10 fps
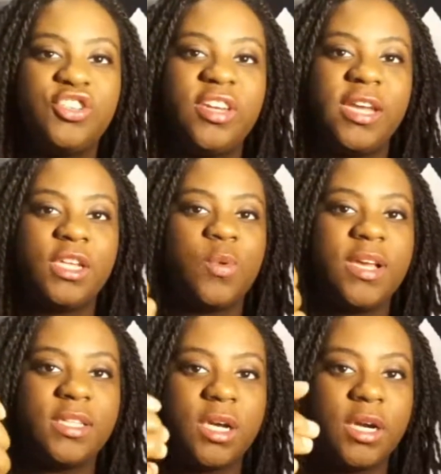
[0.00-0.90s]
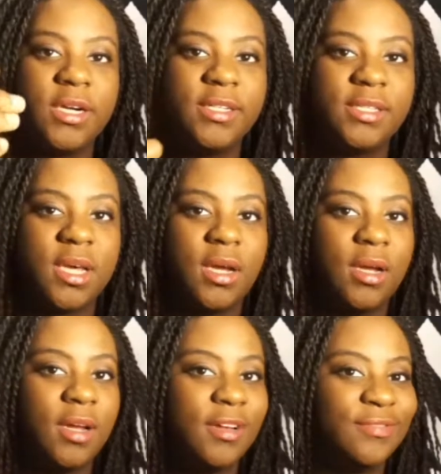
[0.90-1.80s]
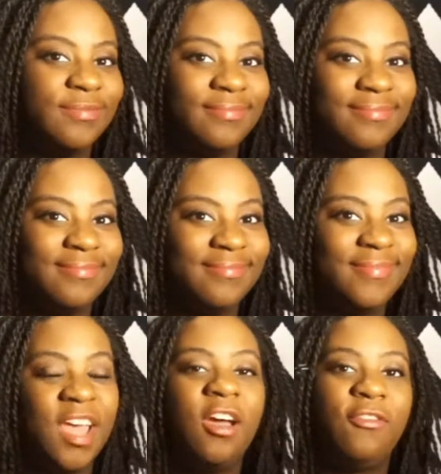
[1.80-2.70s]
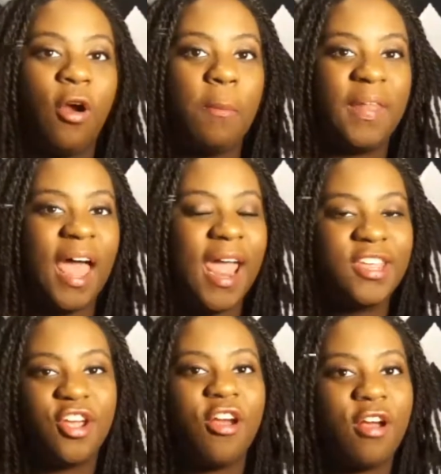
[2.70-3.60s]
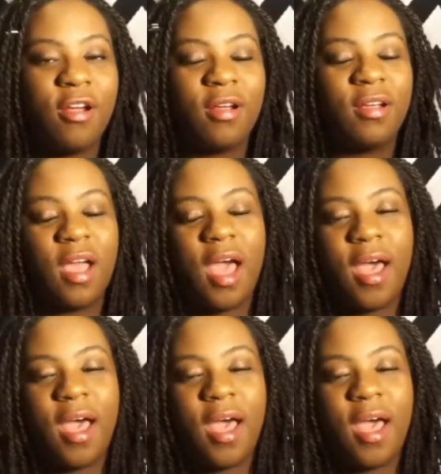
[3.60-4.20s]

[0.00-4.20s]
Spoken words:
You need tweezers for applying your,